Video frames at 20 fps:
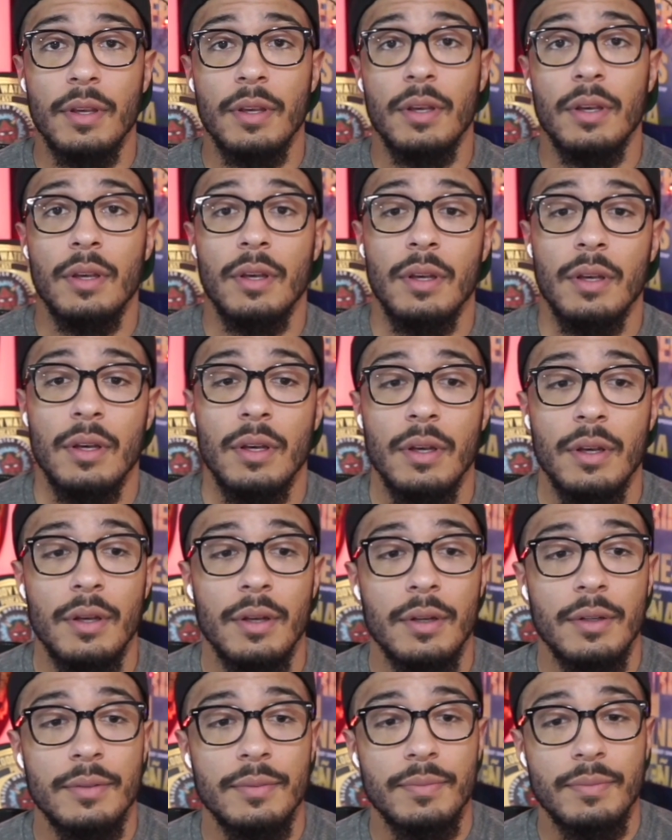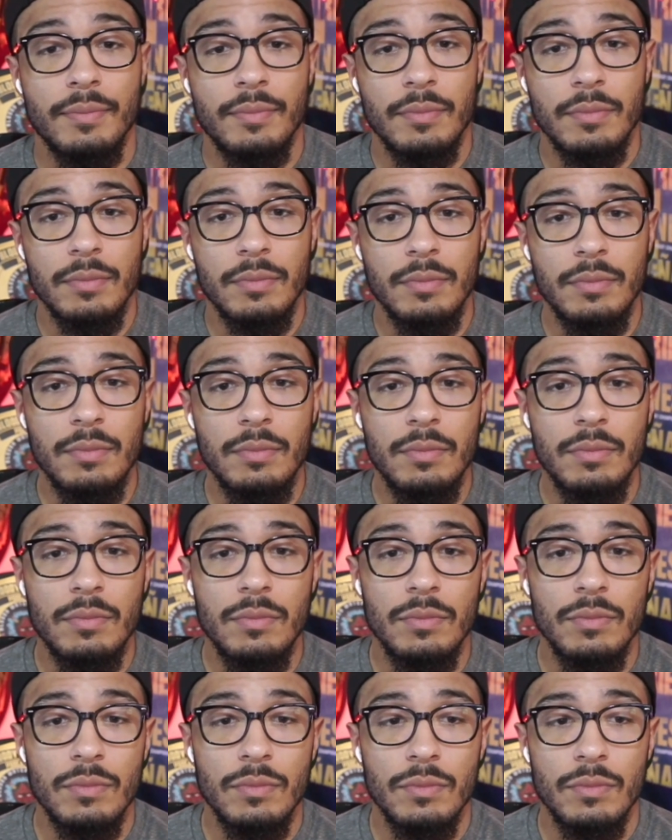
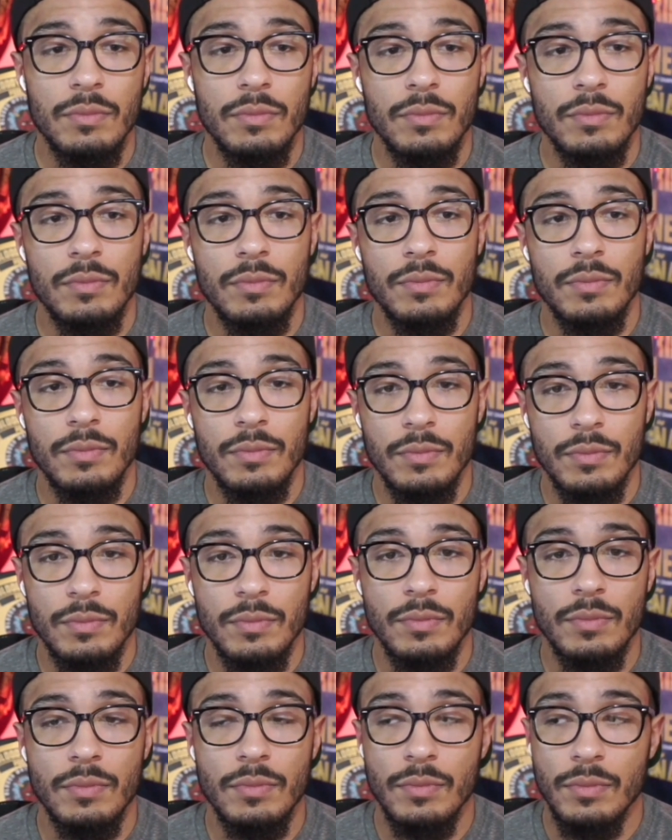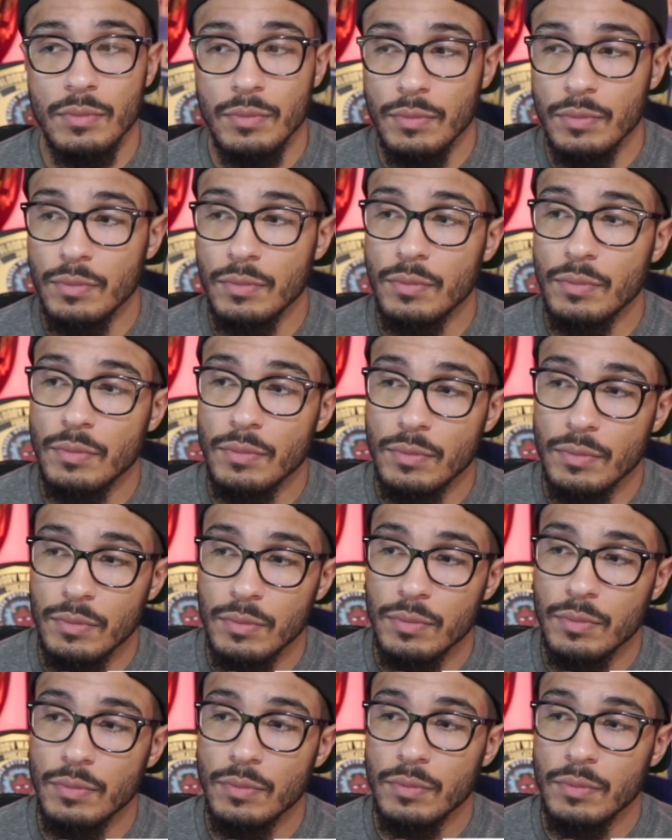The person shown says nothing.